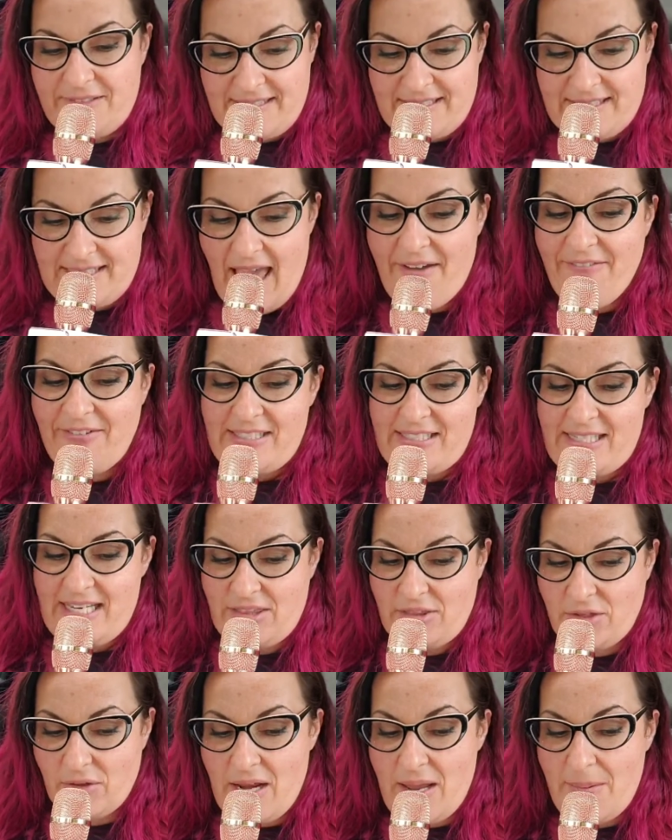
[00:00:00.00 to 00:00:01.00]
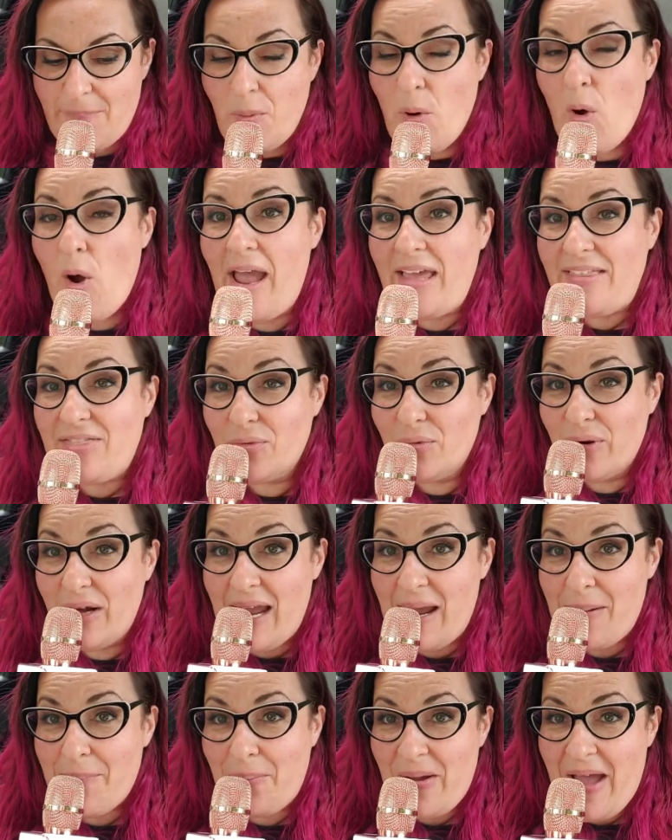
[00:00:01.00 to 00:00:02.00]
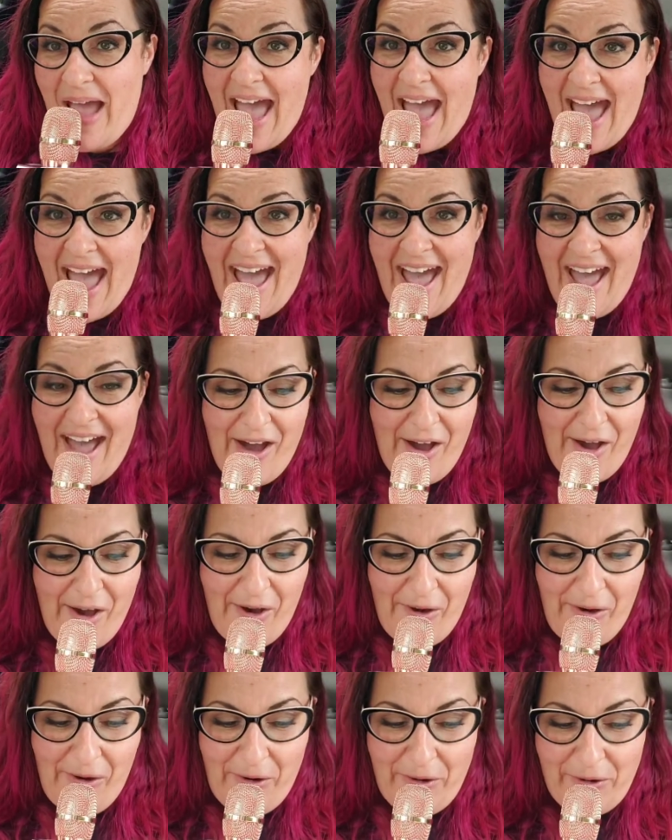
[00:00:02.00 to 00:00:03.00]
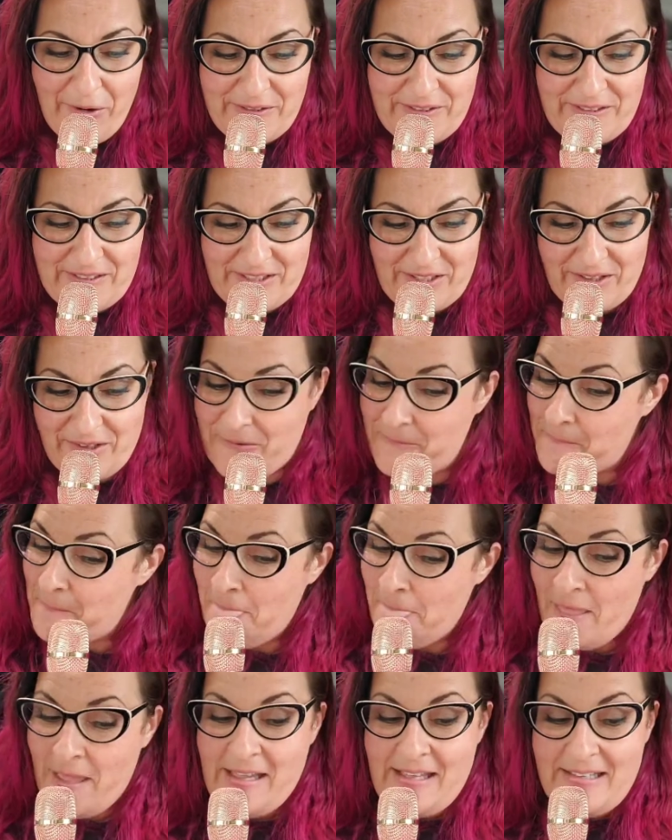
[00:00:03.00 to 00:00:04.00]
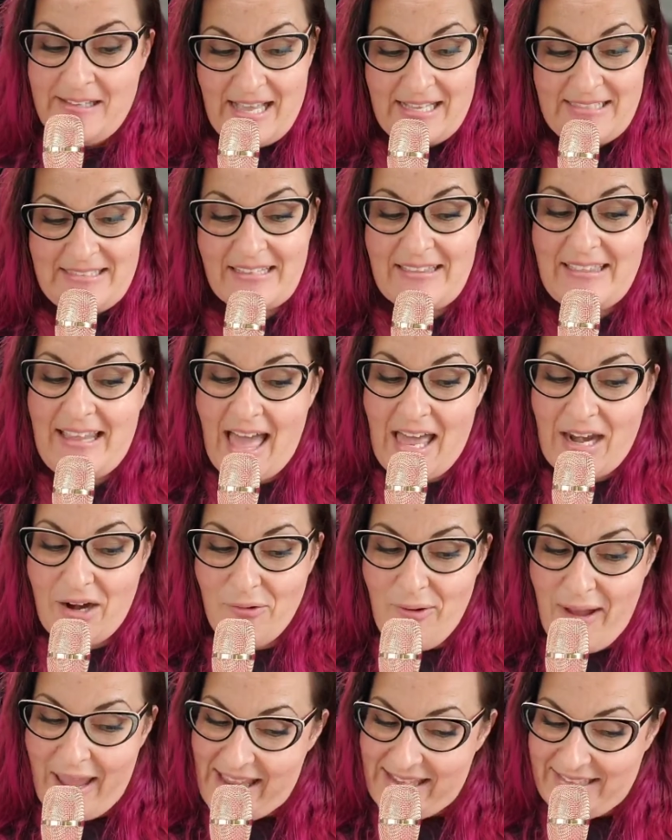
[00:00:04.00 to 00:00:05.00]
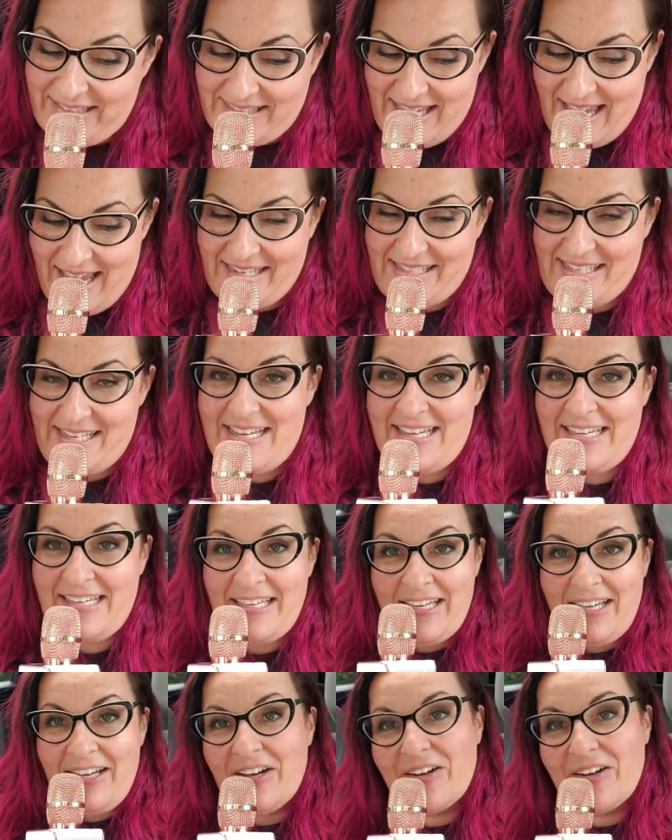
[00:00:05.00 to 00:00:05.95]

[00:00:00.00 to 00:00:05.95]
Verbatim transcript: seventy-three point three pounds. So that's a lot of weight, Sandy.